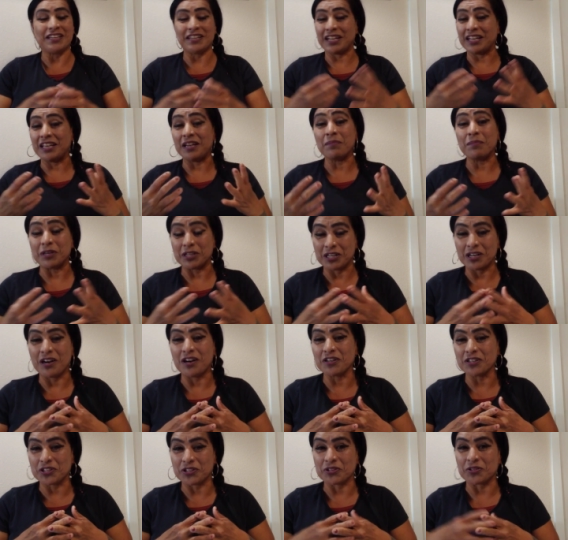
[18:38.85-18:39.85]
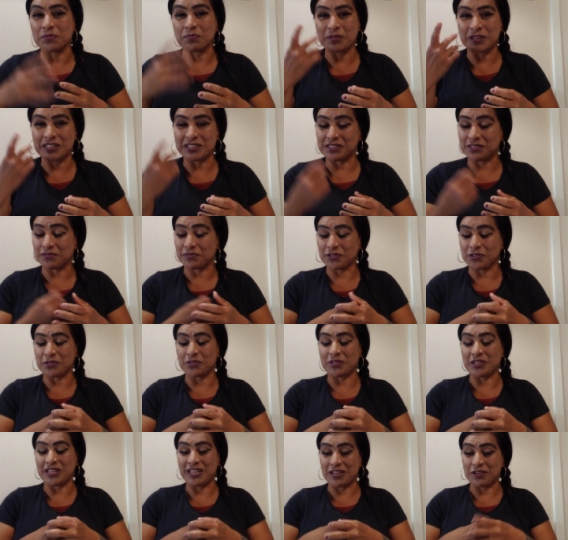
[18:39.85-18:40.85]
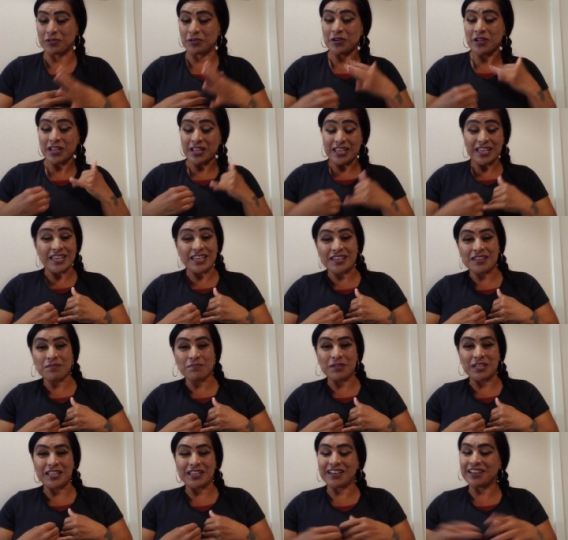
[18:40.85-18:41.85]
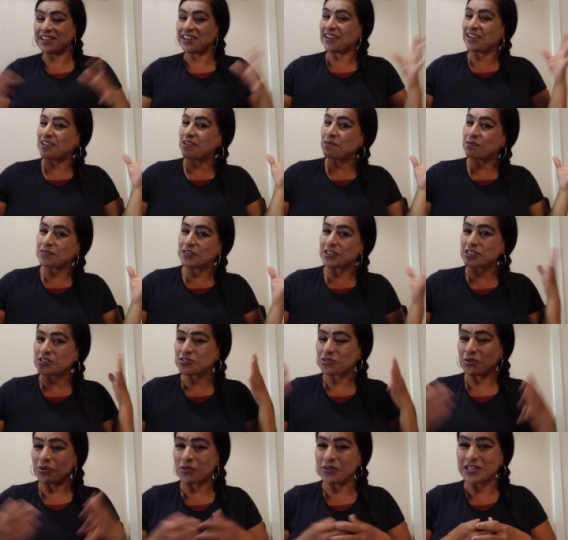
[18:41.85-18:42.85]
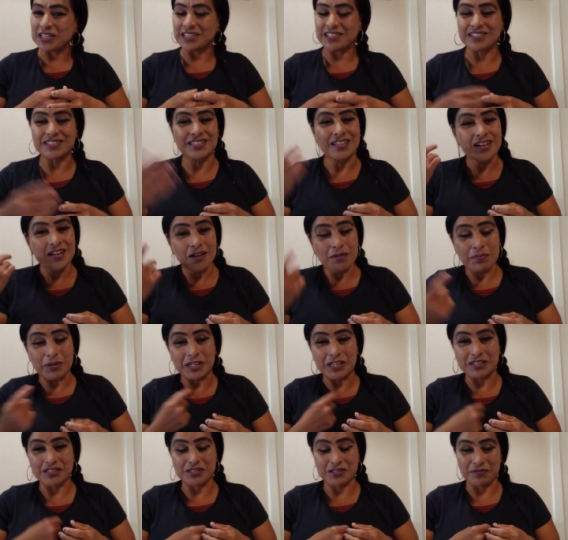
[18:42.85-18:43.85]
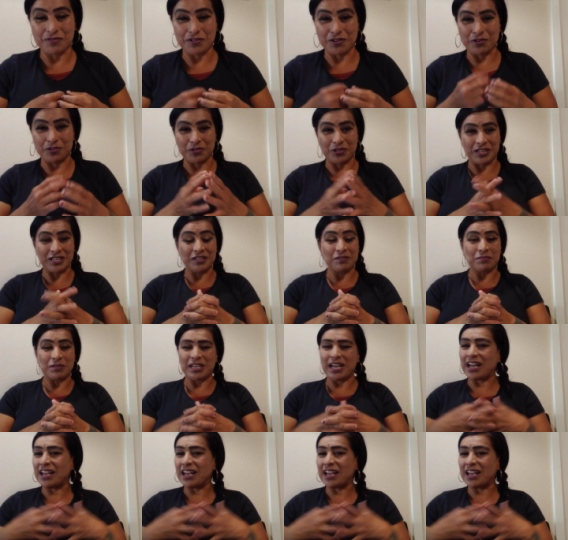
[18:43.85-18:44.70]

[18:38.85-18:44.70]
and I am a conqueror because of her and her in me, and I am victorious because of her in me.